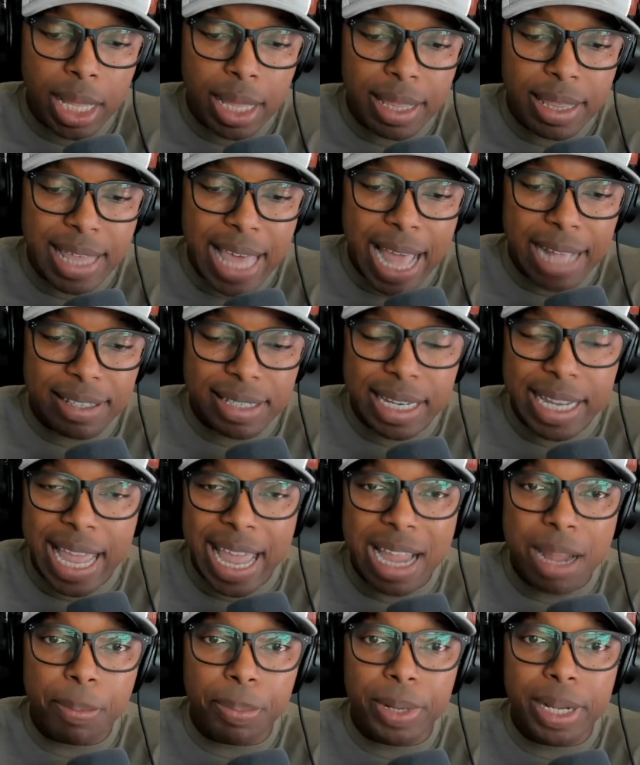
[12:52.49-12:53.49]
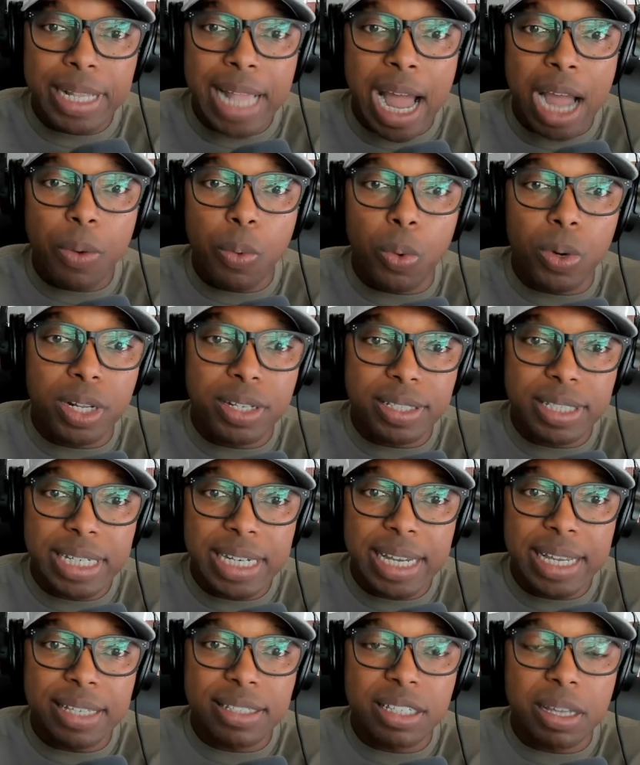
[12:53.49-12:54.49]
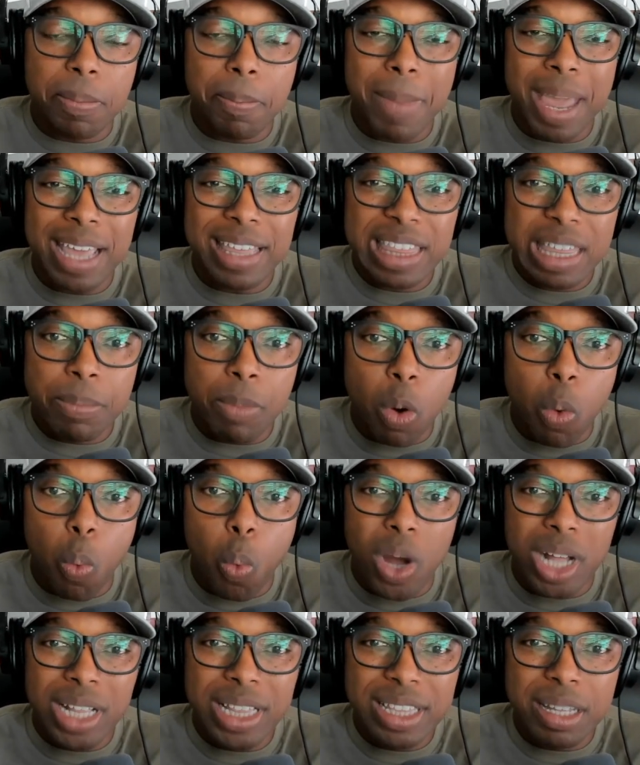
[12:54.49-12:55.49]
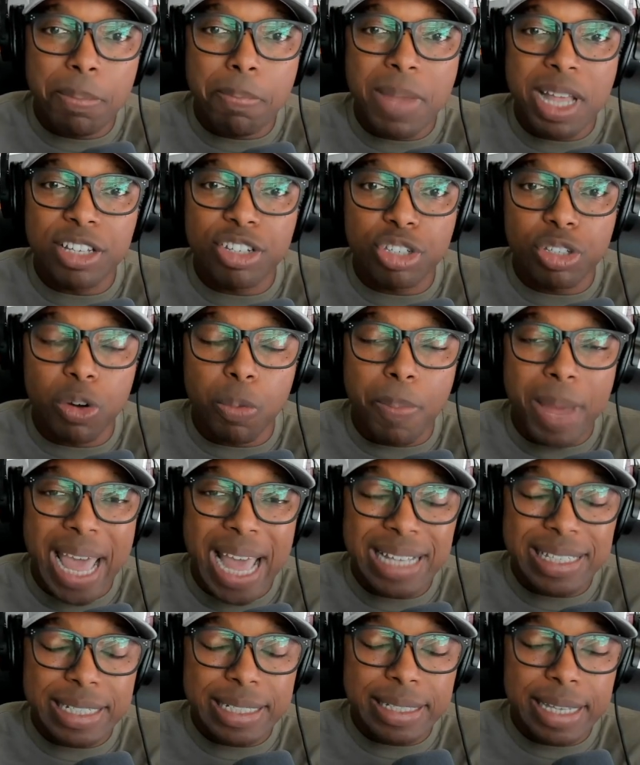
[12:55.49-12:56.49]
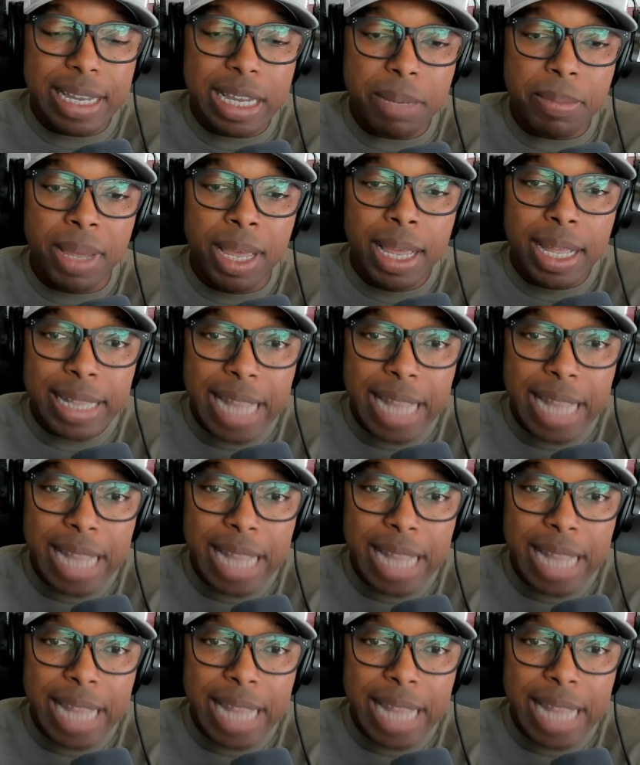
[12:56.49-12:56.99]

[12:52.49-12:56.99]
That's the game plan I want to see, is to make them a one-dimensional passing team.